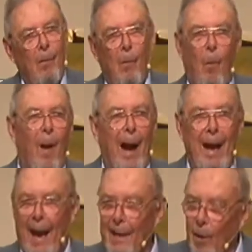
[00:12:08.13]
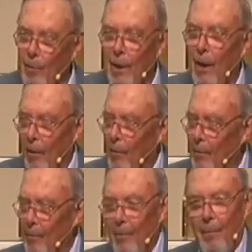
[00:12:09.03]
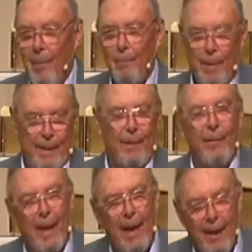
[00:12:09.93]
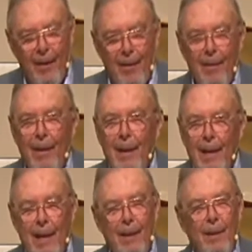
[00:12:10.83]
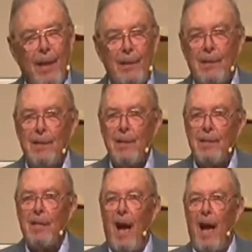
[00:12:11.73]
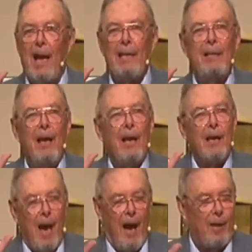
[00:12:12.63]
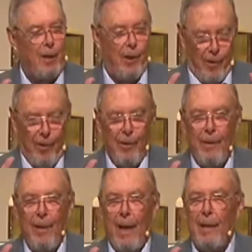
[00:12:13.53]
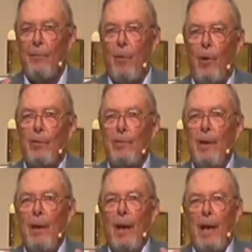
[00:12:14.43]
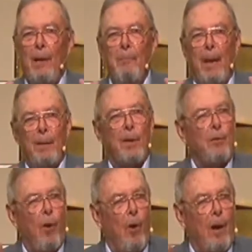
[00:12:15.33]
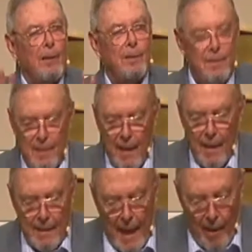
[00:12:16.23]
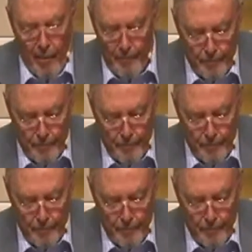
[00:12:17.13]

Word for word: Why, I don't know, but they're there. In this sign, conquer. And of course, it meant the cross. Now,